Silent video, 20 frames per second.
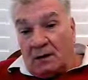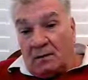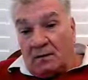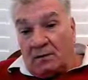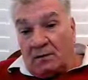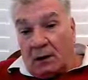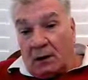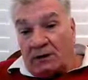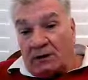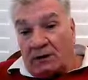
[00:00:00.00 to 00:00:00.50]

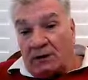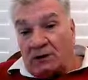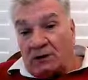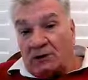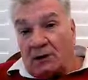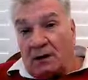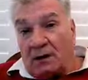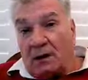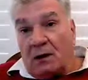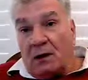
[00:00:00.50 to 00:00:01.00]

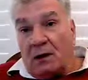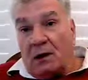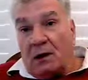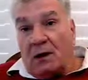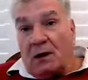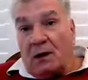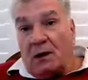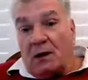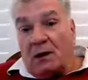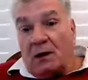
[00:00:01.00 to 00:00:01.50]
voltage
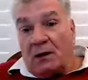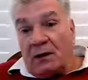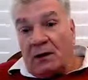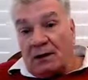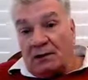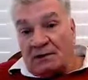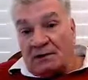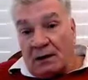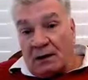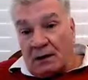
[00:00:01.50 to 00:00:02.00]
on
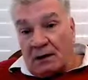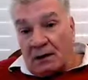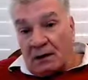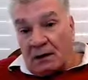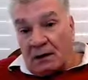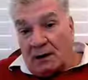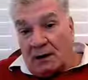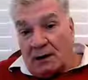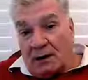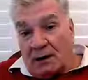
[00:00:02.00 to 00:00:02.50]
this
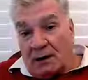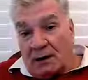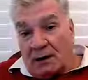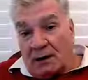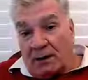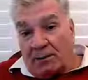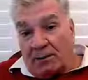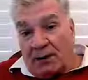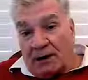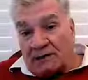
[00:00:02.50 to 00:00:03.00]

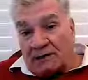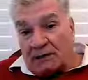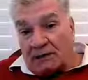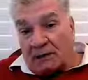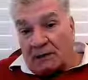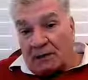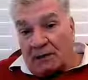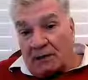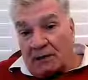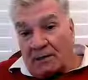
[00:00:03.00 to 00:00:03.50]

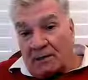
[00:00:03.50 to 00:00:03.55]
capacitor,